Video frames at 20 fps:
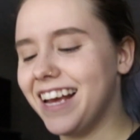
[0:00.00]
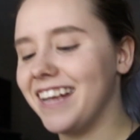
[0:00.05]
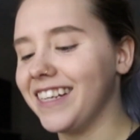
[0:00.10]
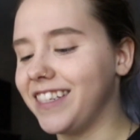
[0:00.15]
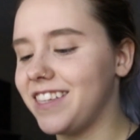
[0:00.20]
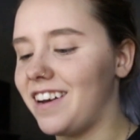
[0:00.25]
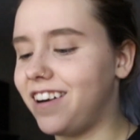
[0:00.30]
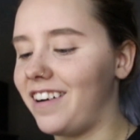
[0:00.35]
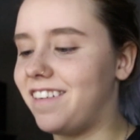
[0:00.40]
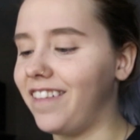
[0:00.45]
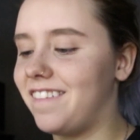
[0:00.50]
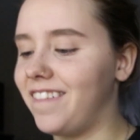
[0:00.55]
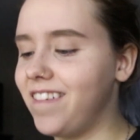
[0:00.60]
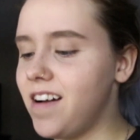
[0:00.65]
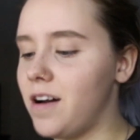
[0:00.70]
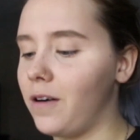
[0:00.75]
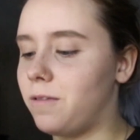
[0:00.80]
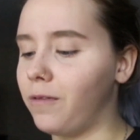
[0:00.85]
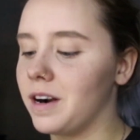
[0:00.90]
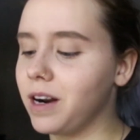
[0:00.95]
So
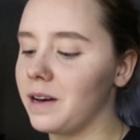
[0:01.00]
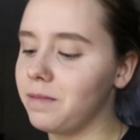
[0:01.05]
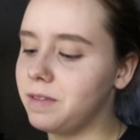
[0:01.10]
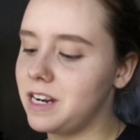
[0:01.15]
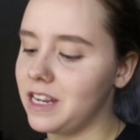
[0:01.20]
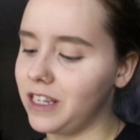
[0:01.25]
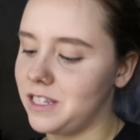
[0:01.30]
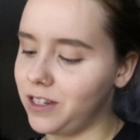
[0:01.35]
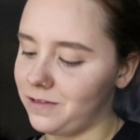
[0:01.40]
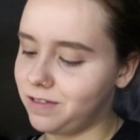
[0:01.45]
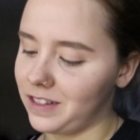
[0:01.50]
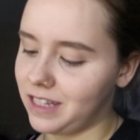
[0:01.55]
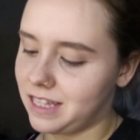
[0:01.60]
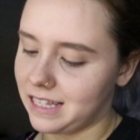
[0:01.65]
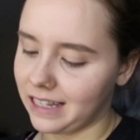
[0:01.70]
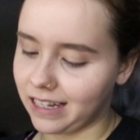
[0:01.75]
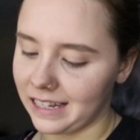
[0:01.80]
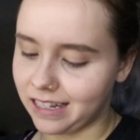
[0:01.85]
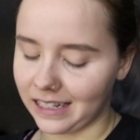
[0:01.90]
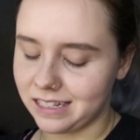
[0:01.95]
what I'm gonna do with
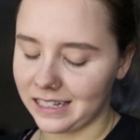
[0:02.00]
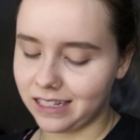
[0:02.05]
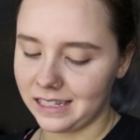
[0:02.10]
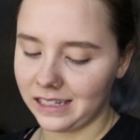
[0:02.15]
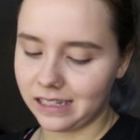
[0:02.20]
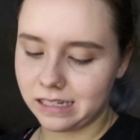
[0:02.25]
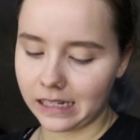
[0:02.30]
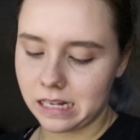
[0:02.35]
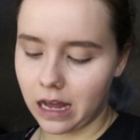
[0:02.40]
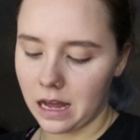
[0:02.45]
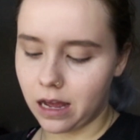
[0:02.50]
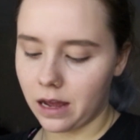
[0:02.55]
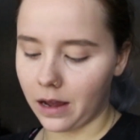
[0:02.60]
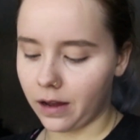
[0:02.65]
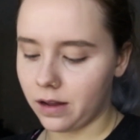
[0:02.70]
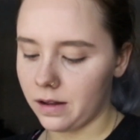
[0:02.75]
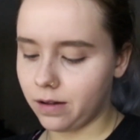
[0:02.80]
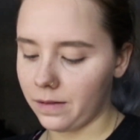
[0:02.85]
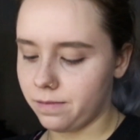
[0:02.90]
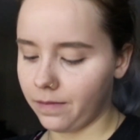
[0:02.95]
this,
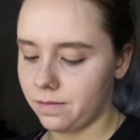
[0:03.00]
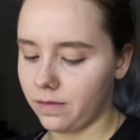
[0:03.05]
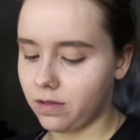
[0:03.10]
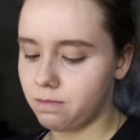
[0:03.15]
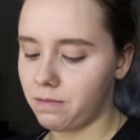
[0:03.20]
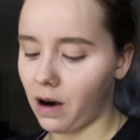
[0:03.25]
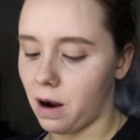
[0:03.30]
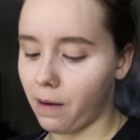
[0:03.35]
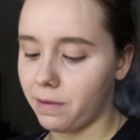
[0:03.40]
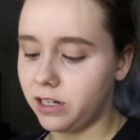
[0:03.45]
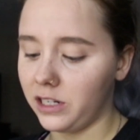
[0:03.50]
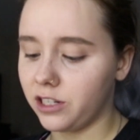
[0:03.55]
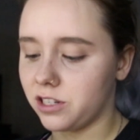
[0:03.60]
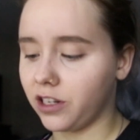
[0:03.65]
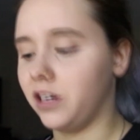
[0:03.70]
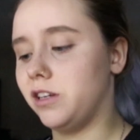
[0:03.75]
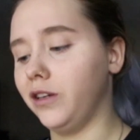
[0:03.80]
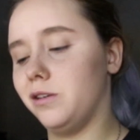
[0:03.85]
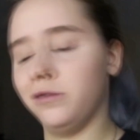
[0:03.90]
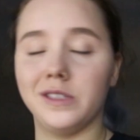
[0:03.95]
I'm probably just
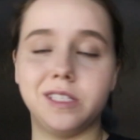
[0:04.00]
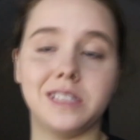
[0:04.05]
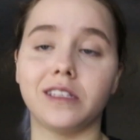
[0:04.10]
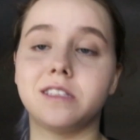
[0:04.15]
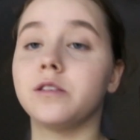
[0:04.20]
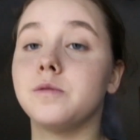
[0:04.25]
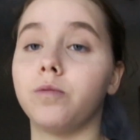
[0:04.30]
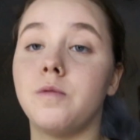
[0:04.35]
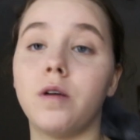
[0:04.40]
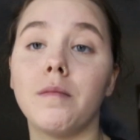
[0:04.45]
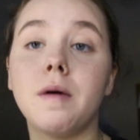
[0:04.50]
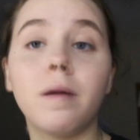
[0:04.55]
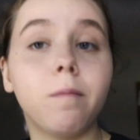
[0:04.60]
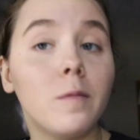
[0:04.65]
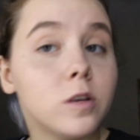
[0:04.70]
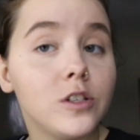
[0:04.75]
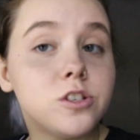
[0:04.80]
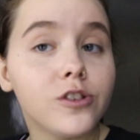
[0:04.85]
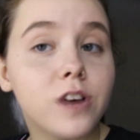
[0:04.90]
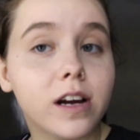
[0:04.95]
gonna use this as one of my
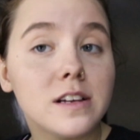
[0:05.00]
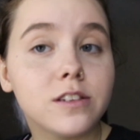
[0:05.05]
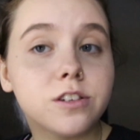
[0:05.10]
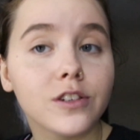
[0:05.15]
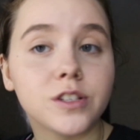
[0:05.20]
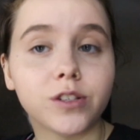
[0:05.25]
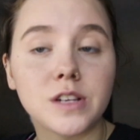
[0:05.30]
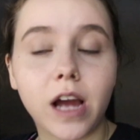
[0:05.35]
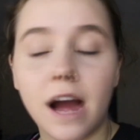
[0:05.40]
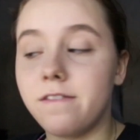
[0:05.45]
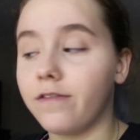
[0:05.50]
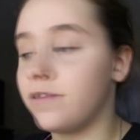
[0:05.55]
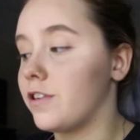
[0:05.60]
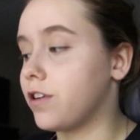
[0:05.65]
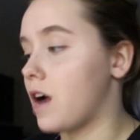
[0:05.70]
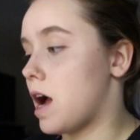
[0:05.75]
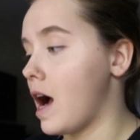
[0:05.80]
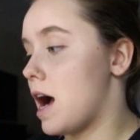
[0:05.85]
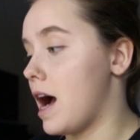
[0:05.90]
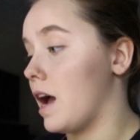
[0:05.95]
moisturizers
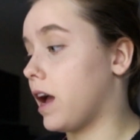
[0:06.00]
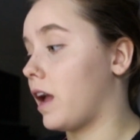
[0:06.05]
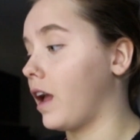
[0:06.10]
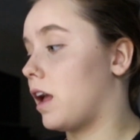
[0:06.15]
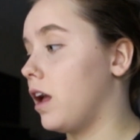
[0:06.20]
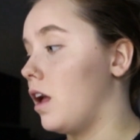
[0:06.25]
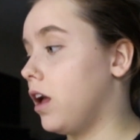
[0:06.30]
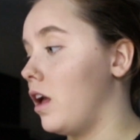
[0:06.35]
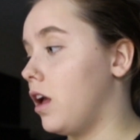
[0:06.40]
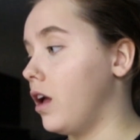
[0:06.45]
after I